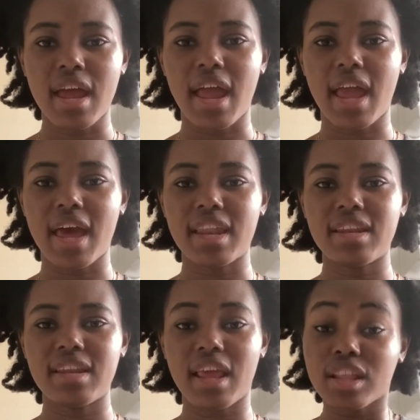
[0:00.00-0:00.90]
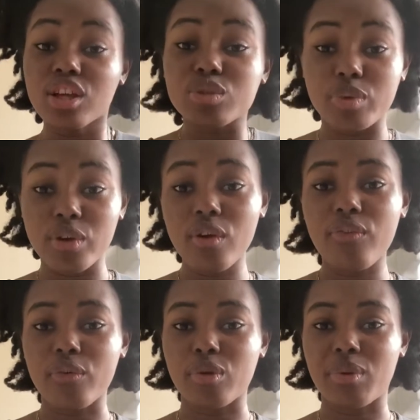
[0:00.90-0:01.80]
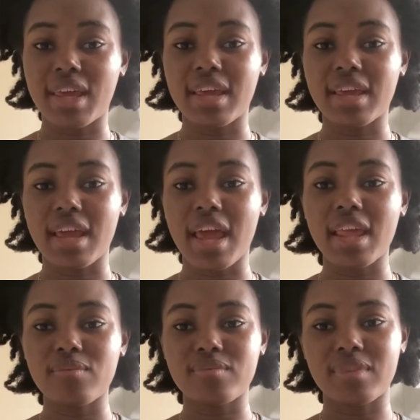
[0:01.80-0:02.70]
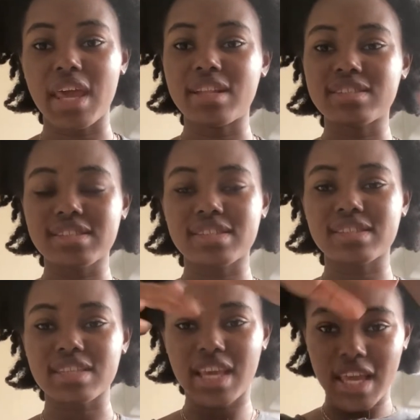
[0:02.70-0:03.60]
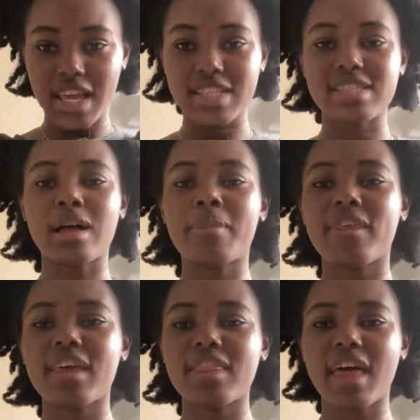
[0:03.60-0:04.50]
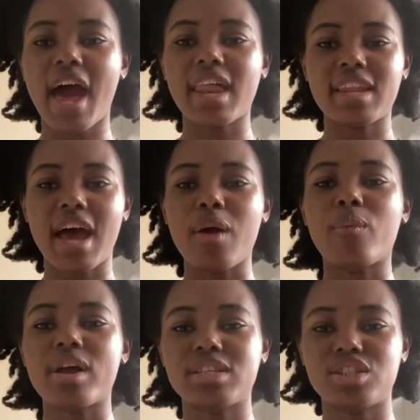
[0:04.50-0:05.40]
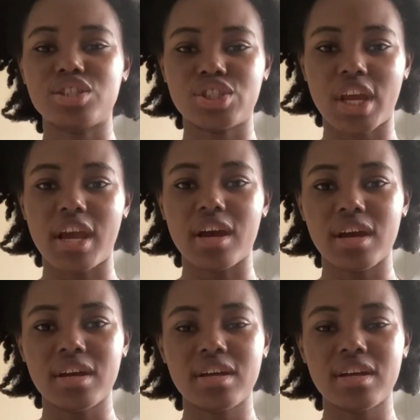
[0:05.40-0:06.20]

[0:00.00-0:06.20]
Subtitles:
And it looked beautiful to me. It's something that I wanted to share.